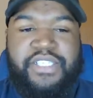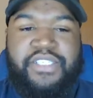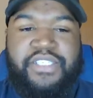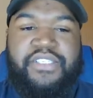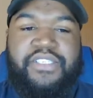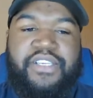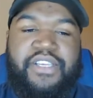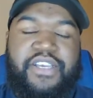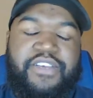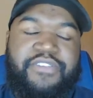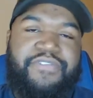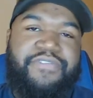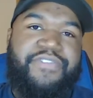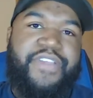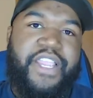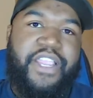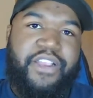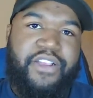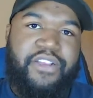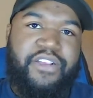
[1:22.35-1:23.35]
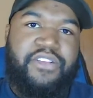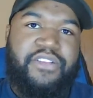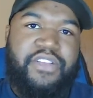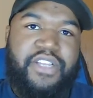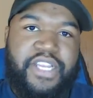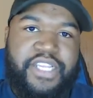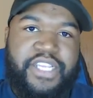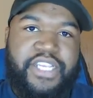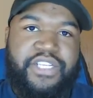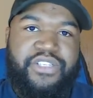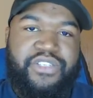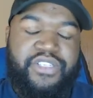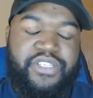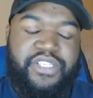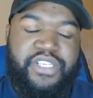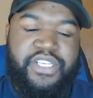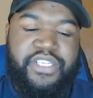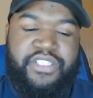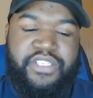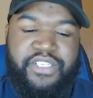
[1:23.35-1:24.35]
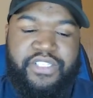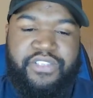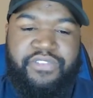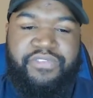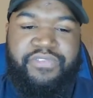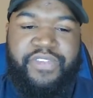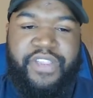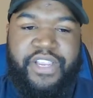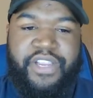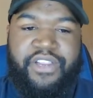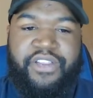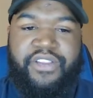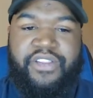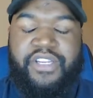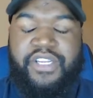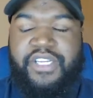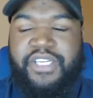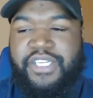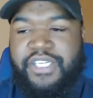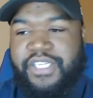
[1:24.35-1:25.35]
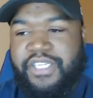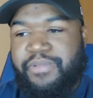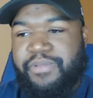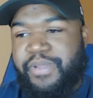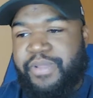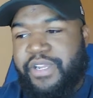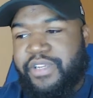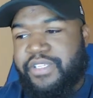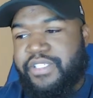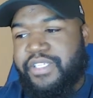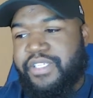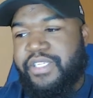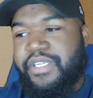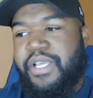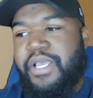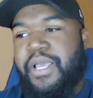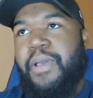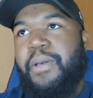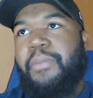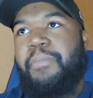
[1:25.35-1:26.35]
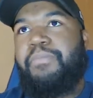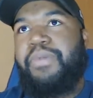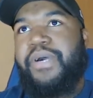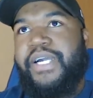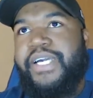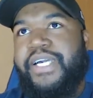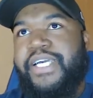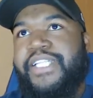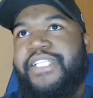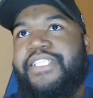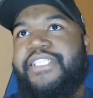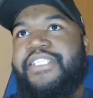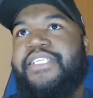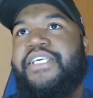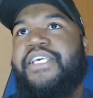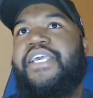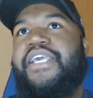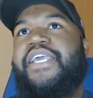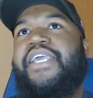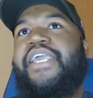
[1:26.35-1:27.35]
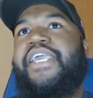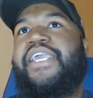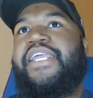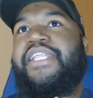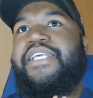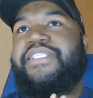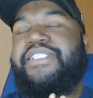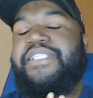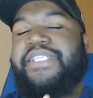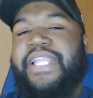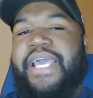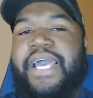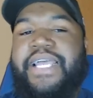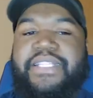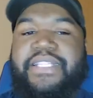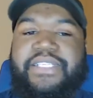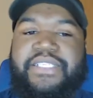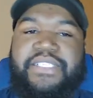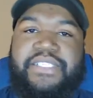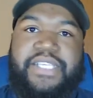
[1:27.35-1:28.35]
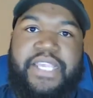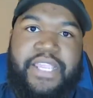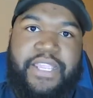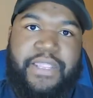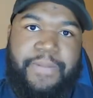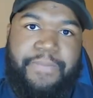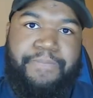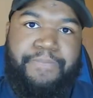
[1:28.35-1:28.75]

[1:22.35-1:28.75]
a fair, I guess you could say it's a fair comparison, but it is not the same.